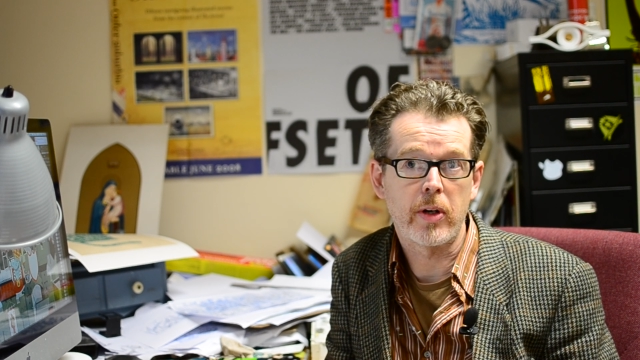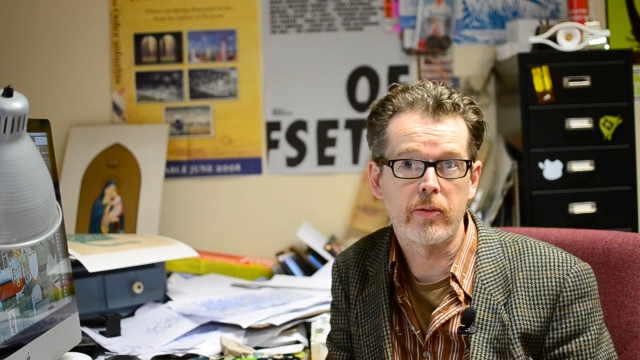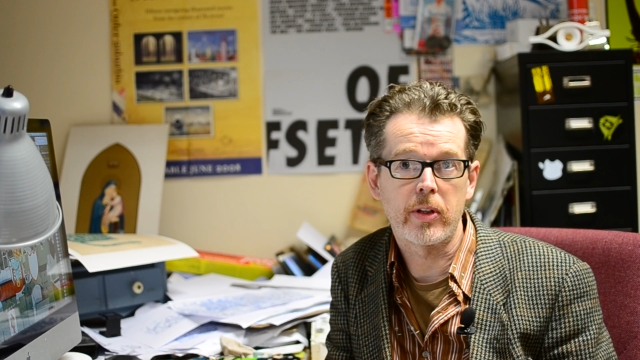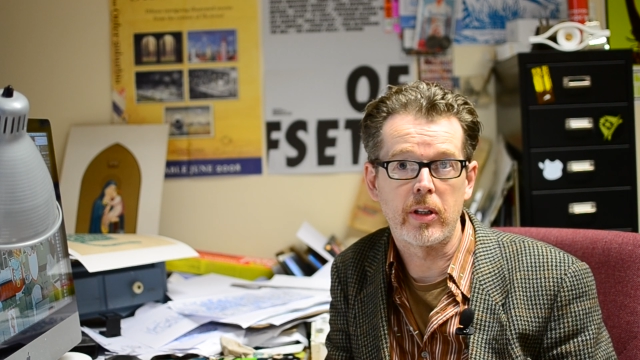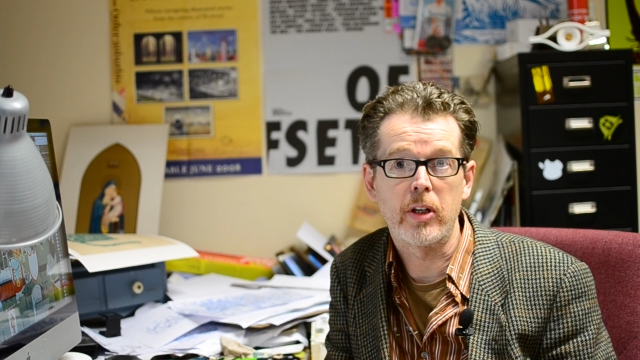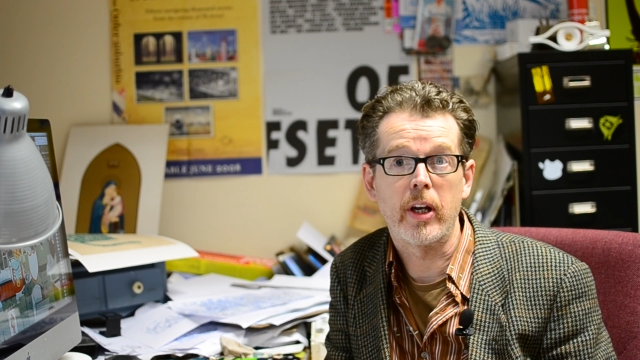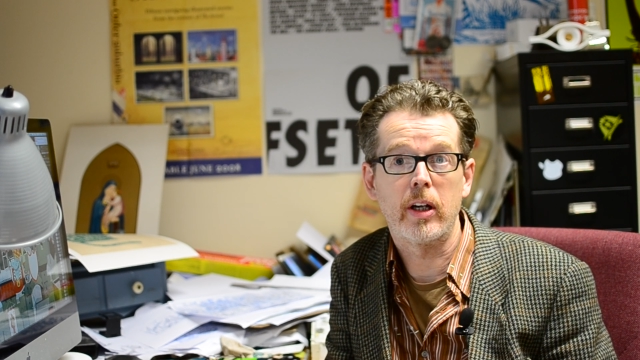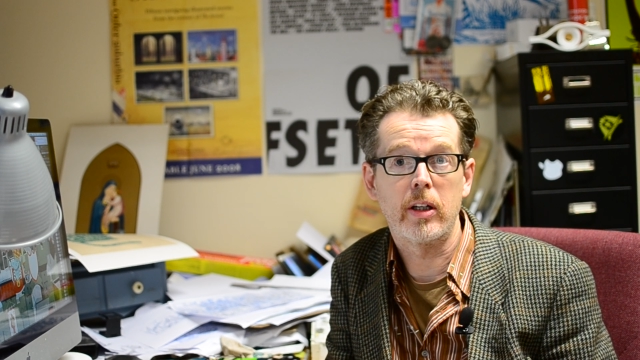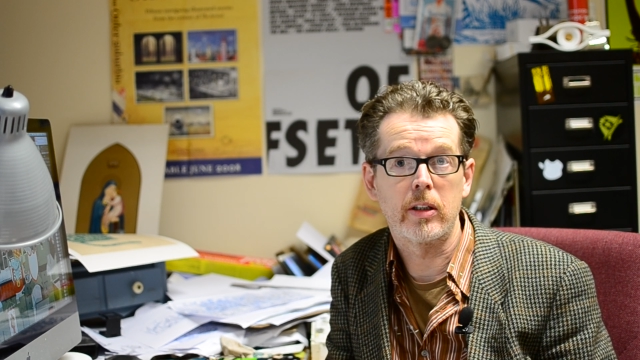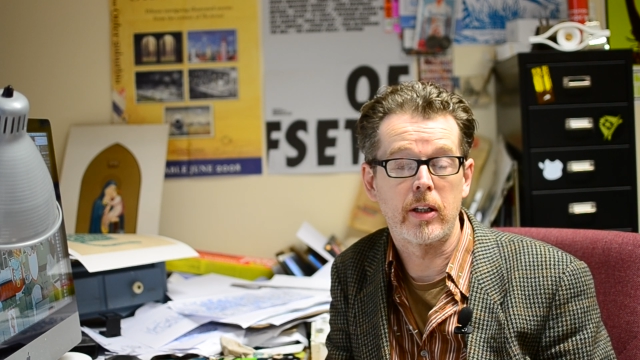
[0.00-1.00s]
everything you
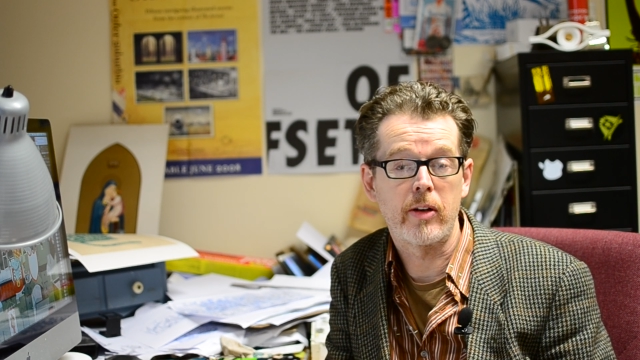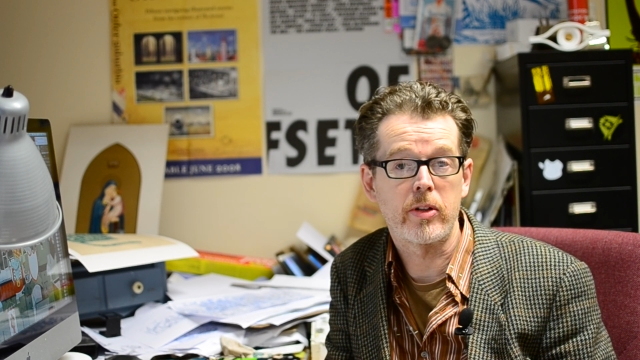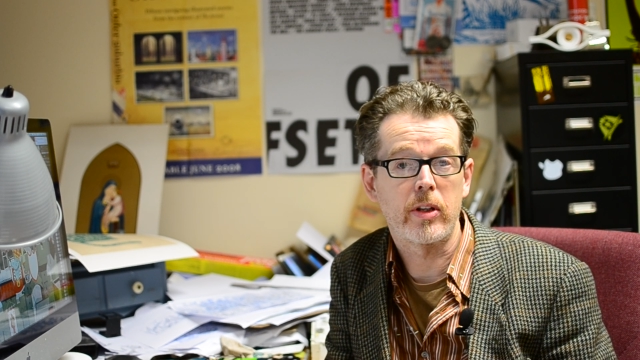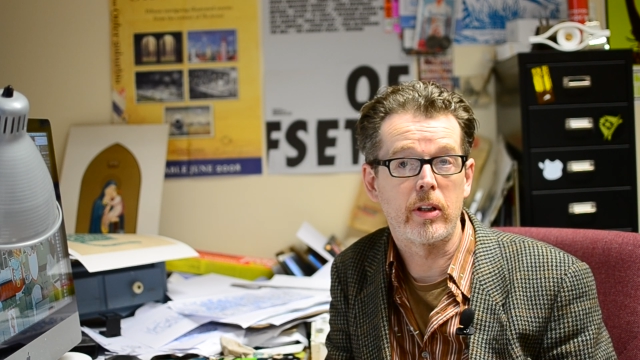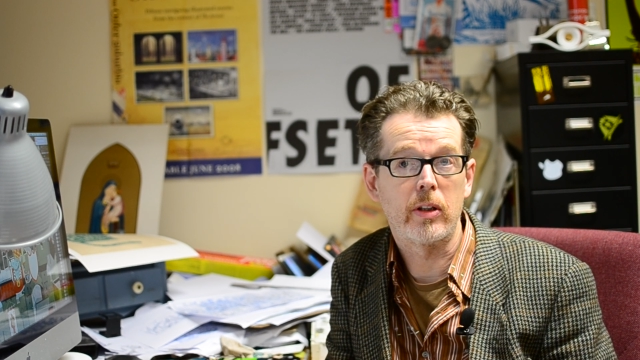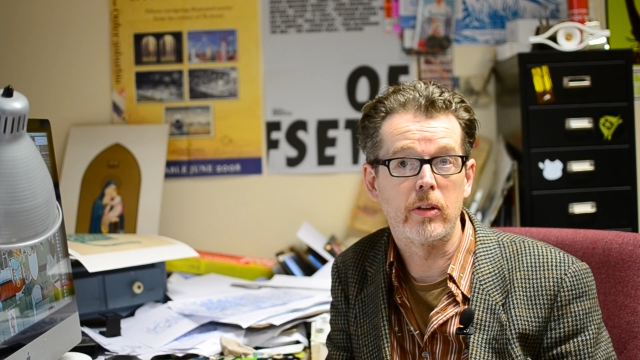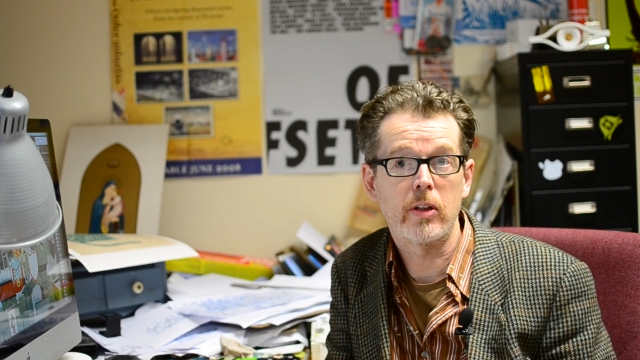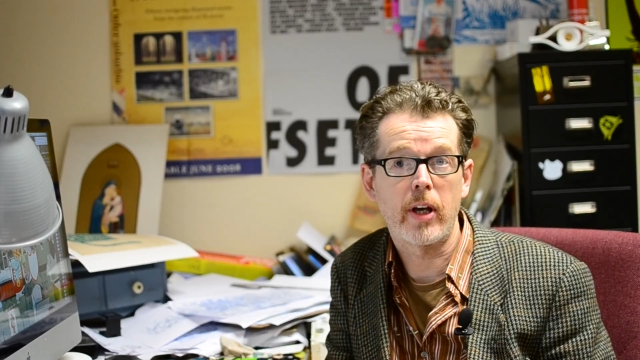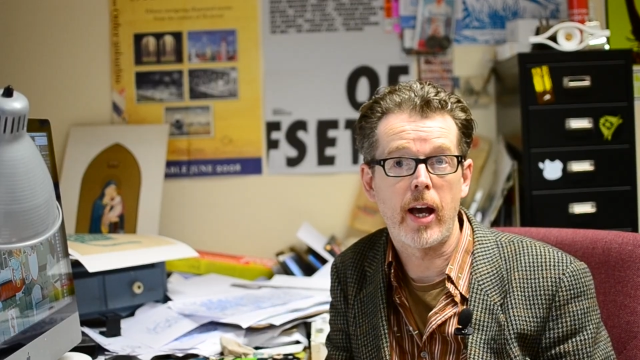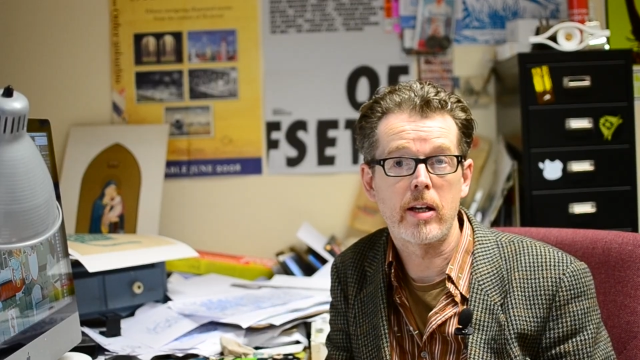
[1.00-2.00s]
hear, everything you
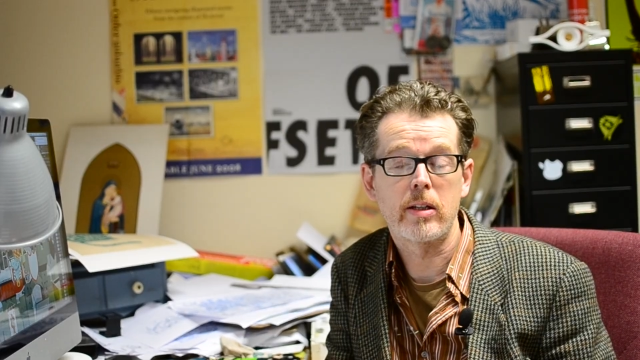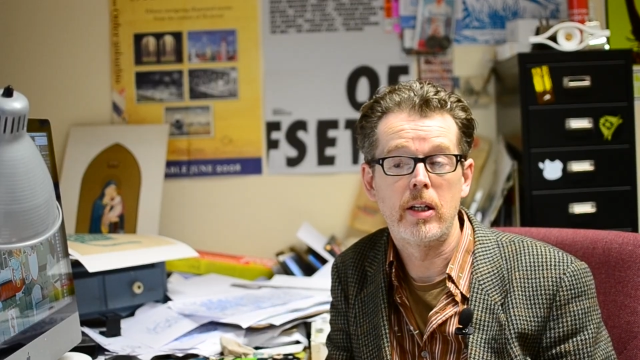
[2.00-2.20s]
look at.